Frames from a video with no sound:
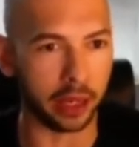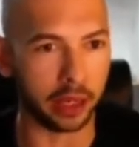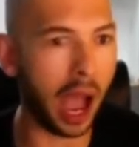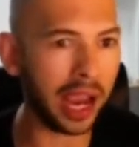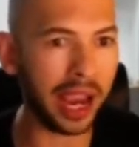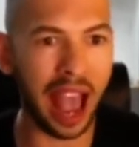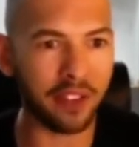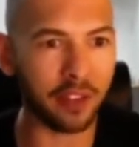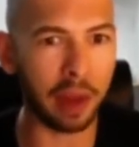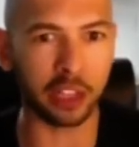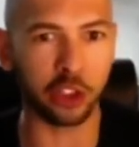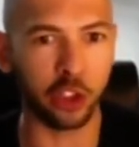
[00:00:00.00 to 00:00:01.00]
I ain't having
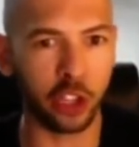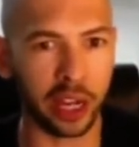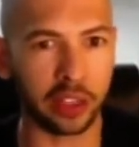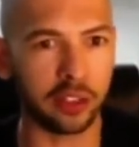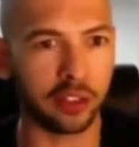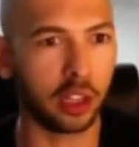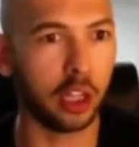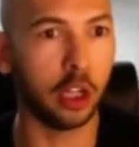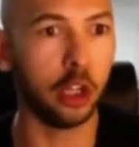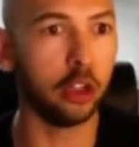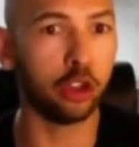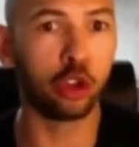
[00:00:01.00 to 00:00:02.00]
my chicks
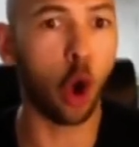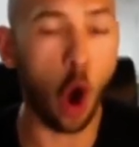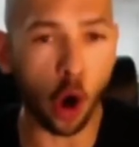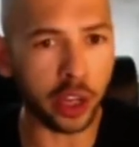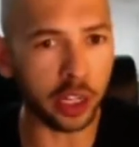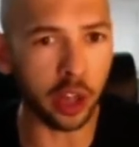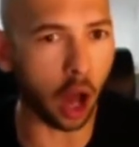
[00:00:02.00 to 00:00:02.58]
talking to